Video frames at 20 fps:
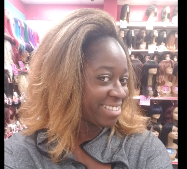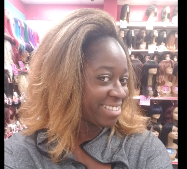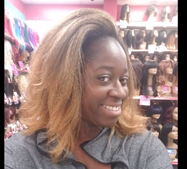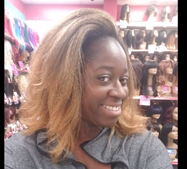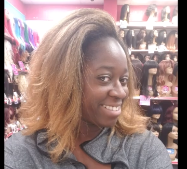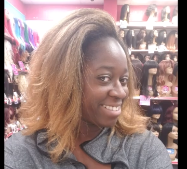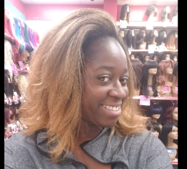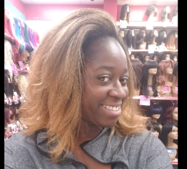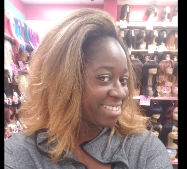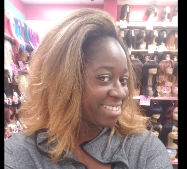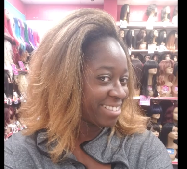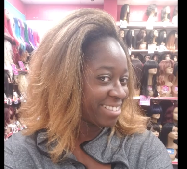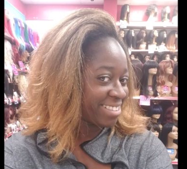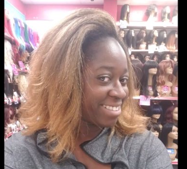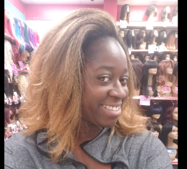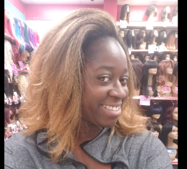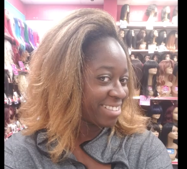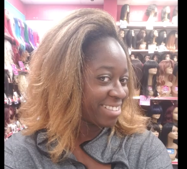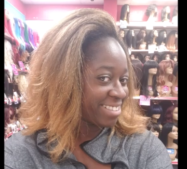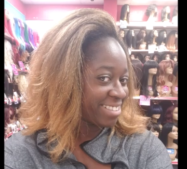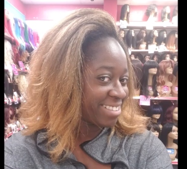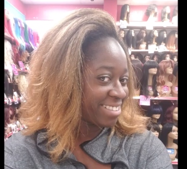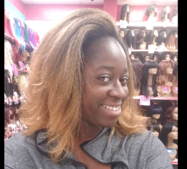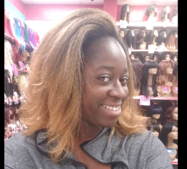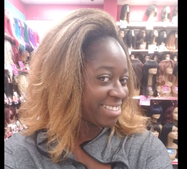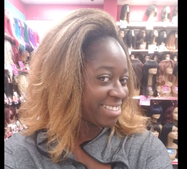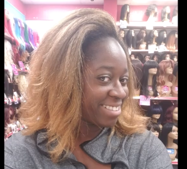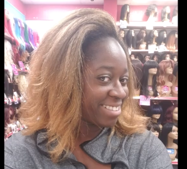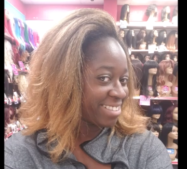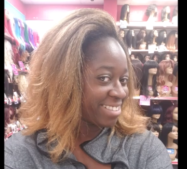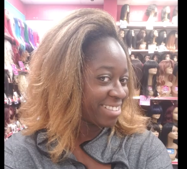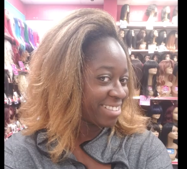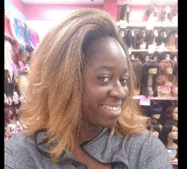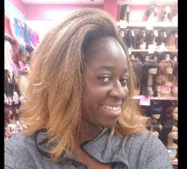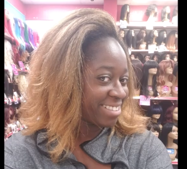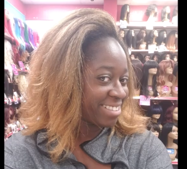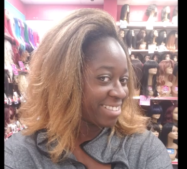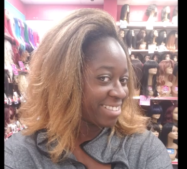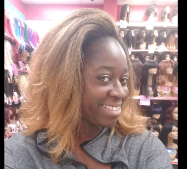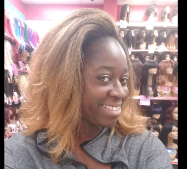
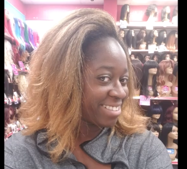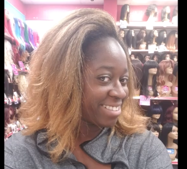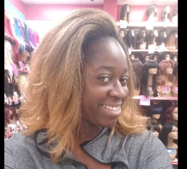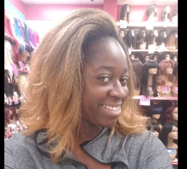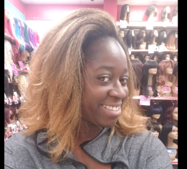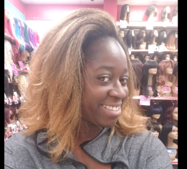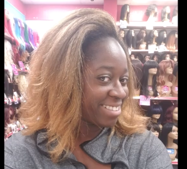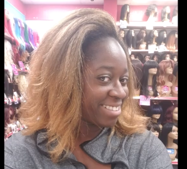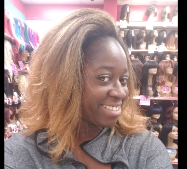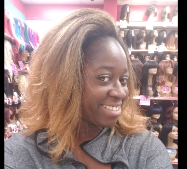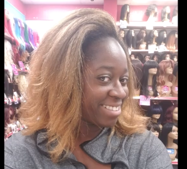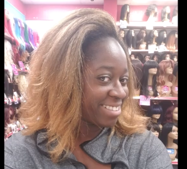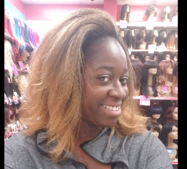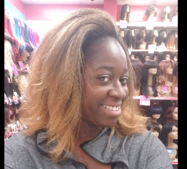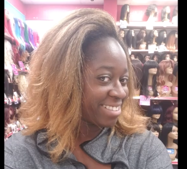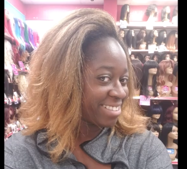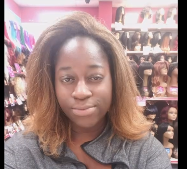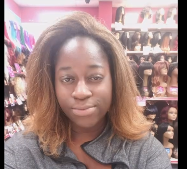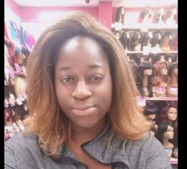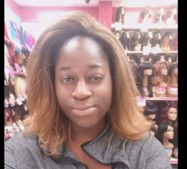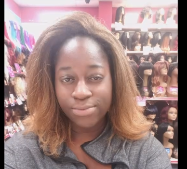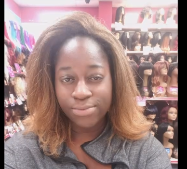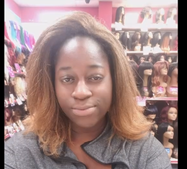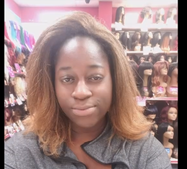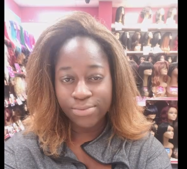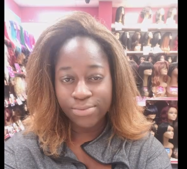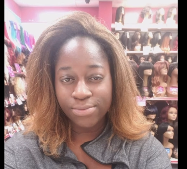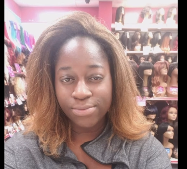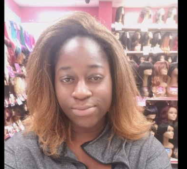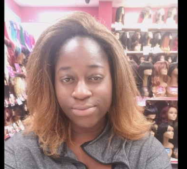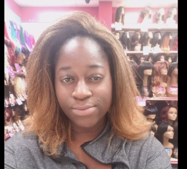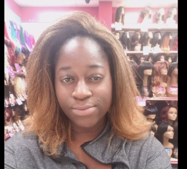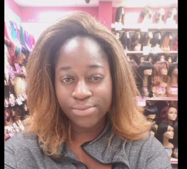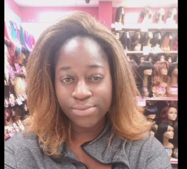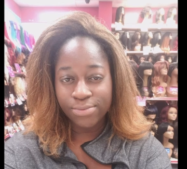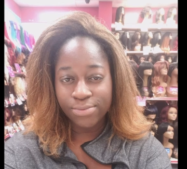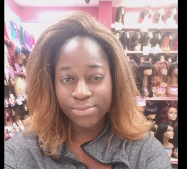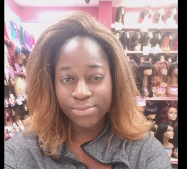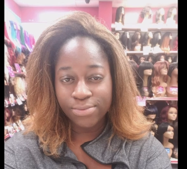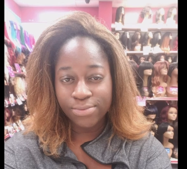
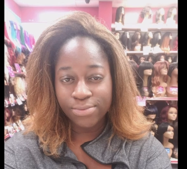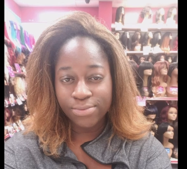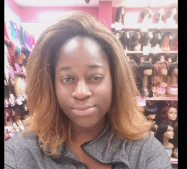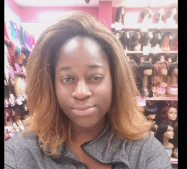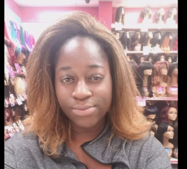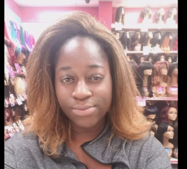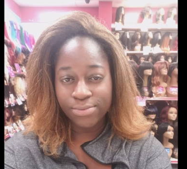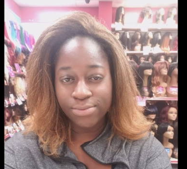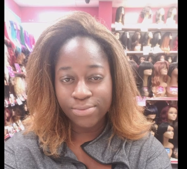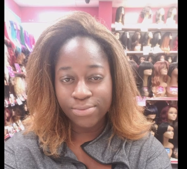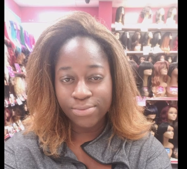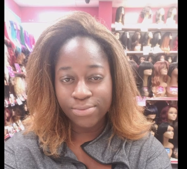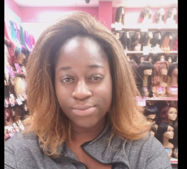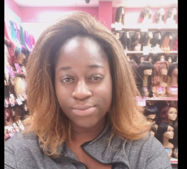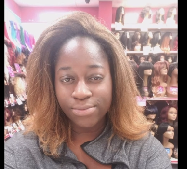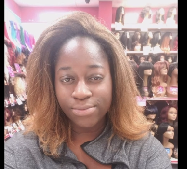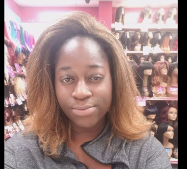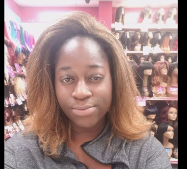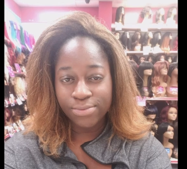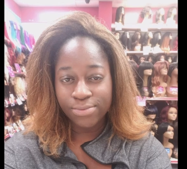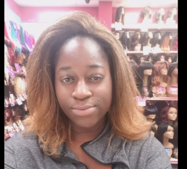No one is speaking in this clip.